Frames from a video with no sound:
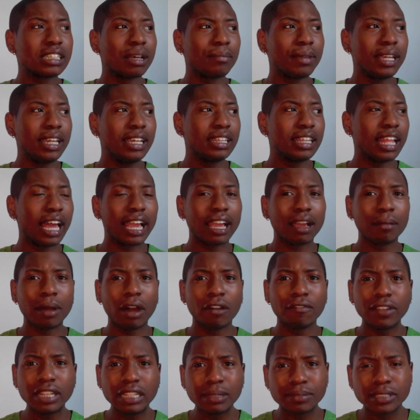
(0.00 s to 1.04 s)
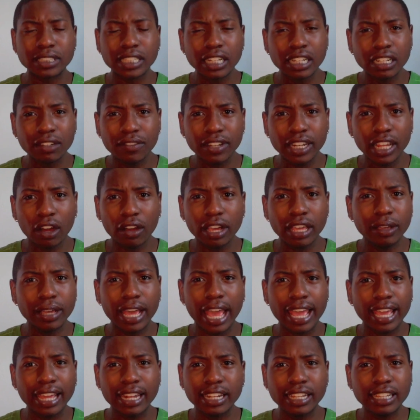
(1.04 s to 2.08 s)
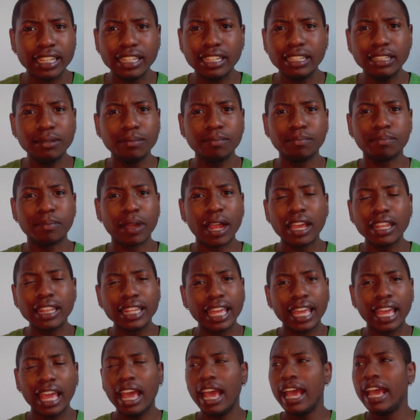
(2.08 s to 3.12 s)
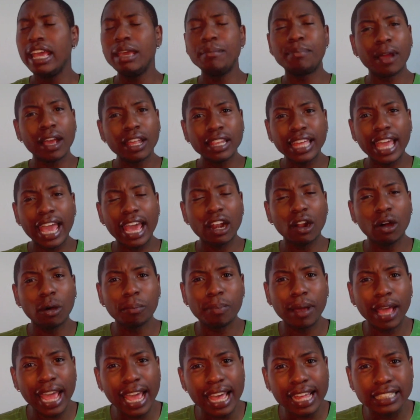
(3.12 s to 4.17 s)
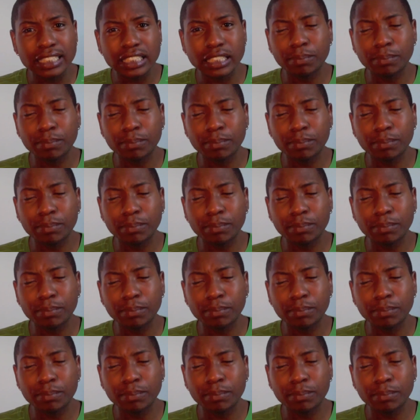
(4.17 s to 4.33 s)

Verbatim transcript: I mean, like, about 50% of the video, he had, he barely, he barely had on pants.